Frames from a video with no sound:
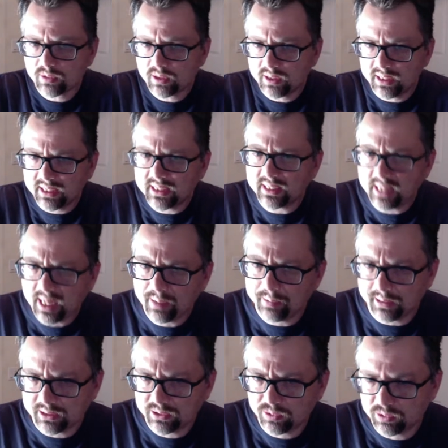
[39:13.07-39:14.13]

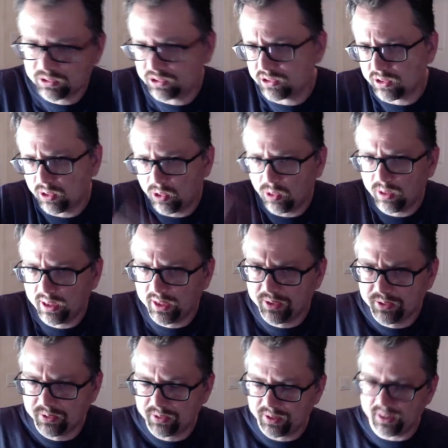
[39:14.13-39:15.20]
economics, which is a whole
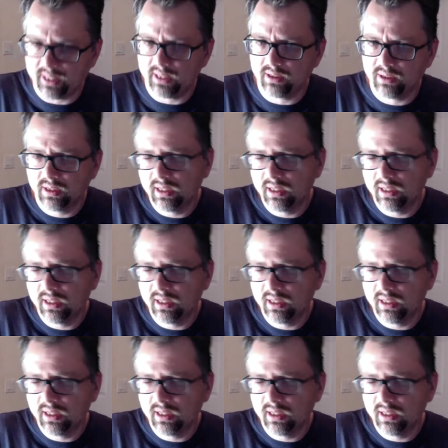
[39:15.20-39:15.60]
other thing.